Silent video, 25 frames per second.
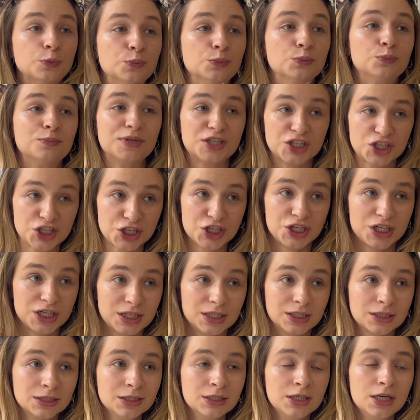
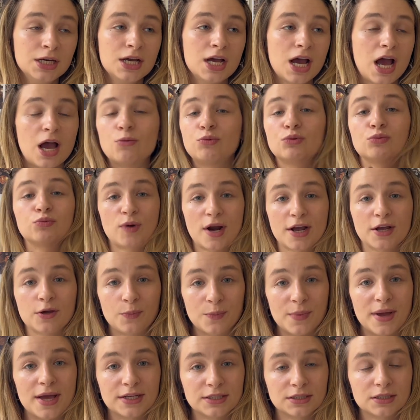machine, I would
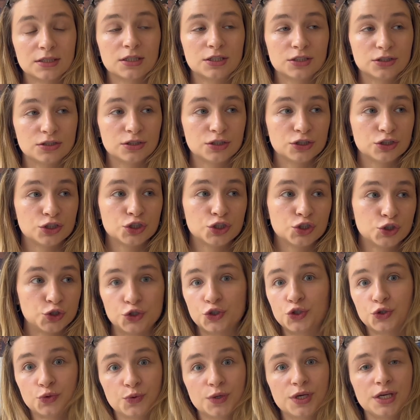recommend this
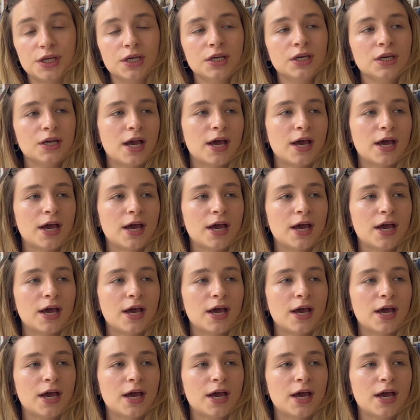JUKI.